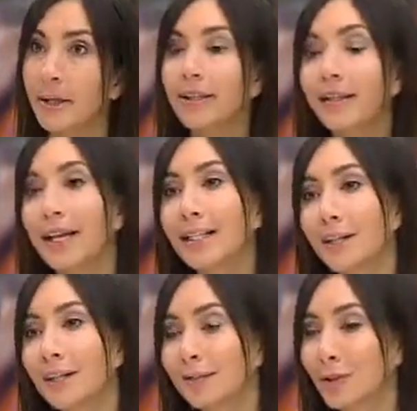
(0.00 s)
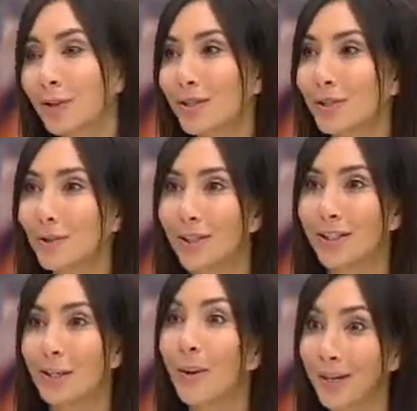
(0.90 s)
Mm. The lady who lived to
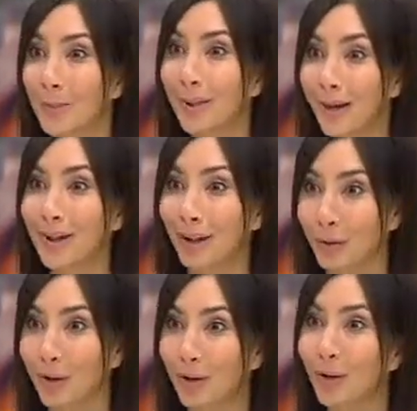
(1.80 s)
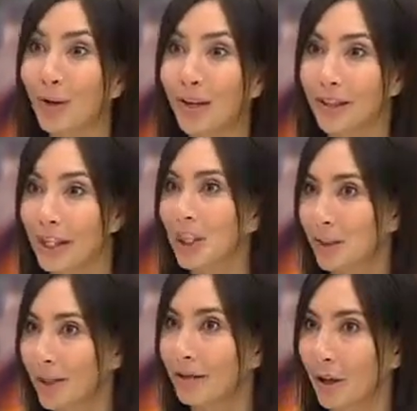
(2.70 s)
122 had a bet on with her lawyer that she
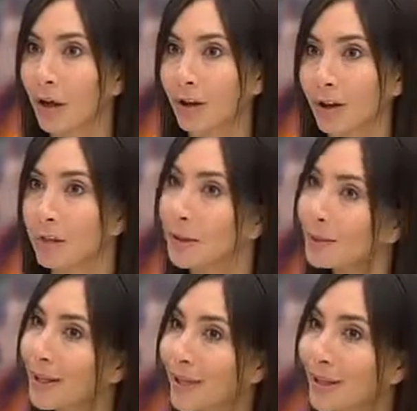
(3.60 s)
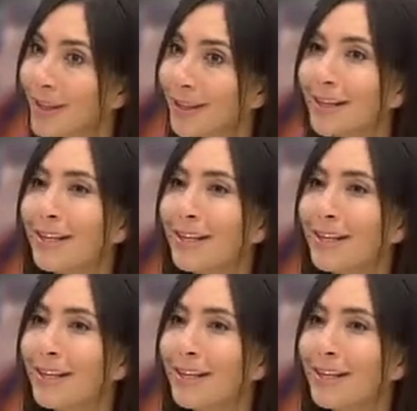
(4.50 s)
would live longer, and there was money on it.